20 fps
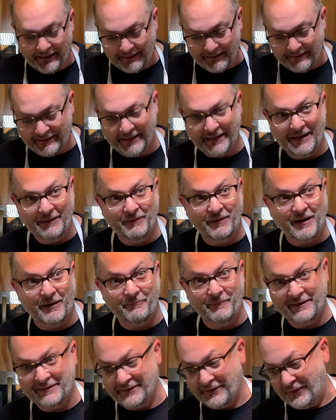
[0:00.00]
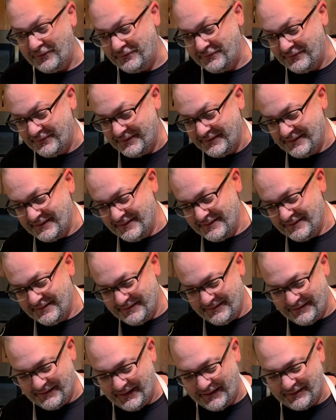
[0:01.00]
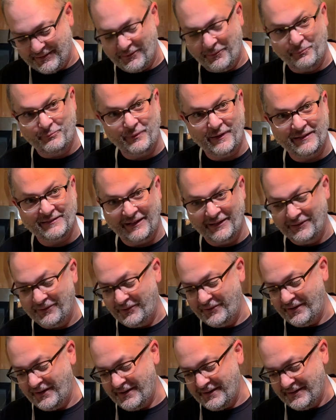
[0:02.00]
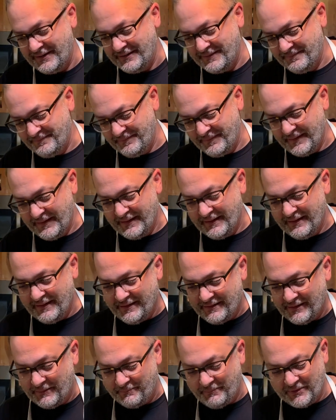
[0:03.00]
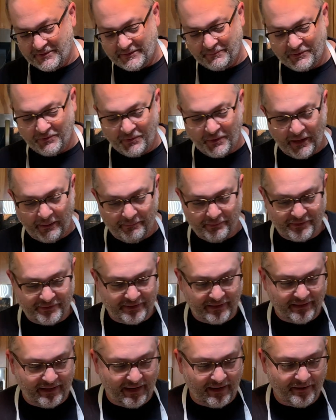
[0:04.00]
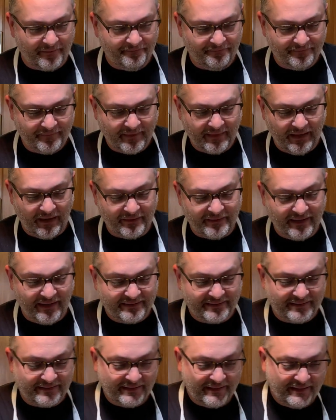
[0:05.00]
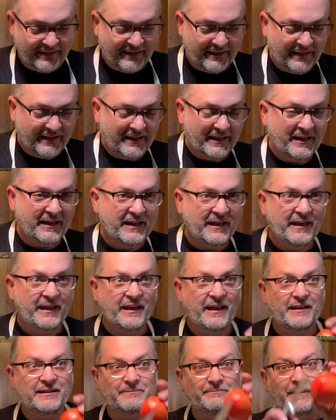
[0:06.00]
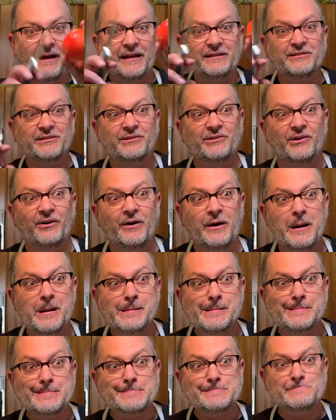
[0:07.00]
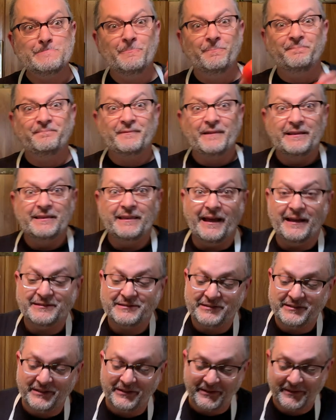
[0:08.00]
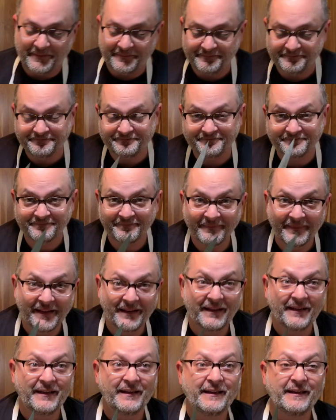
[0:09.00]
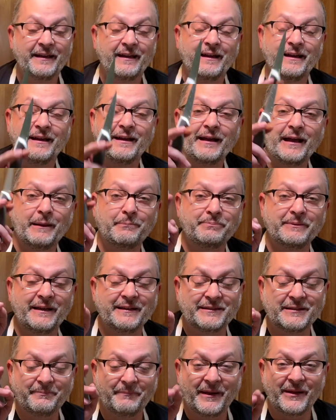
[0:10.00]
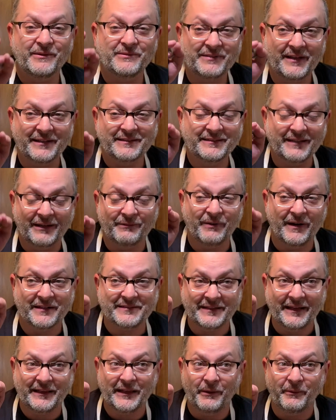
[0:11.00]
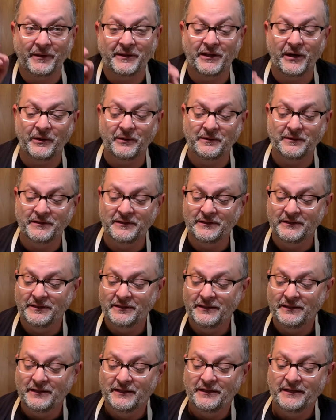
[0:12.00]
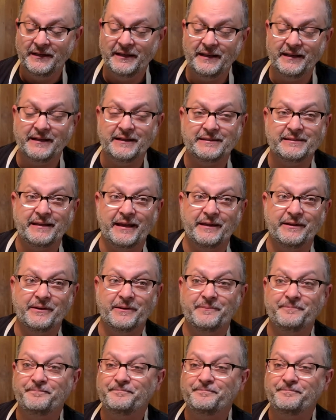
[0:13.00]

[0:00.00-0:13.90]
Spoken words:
Didn't even cut myself. You guys are impressed, I know you are. I'm putting some cucumbers in there. Now this is magical. Last year, I planted tomatoes outside the window in a container.